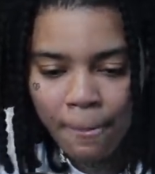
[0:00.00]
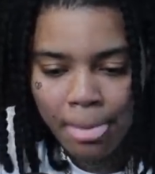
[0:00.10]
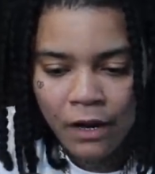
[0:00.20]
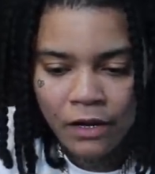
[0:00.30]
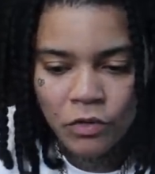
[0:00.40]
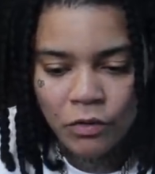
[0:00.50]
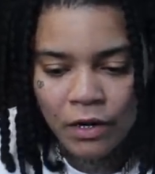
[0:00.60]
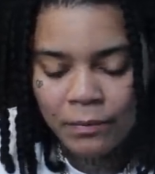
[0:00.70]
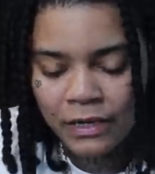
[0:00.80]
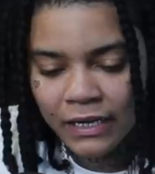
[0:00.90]
Right. You know what I
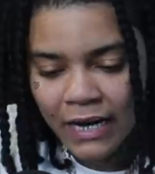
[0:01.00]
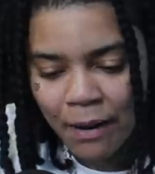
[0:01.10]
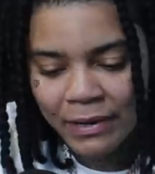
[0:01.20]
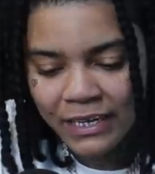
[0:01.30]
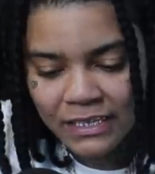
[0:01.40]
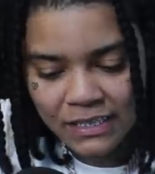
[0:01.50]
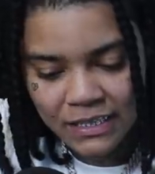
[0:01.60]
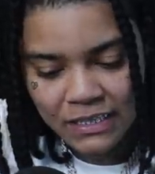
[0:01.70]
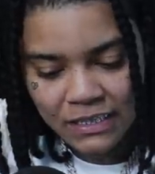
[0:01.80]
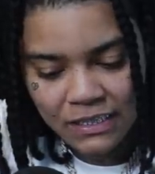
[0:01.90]
mean? And I made
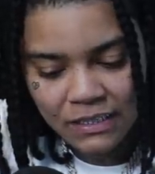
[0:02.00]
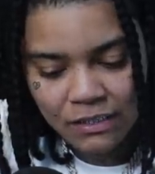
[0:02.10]
decisions.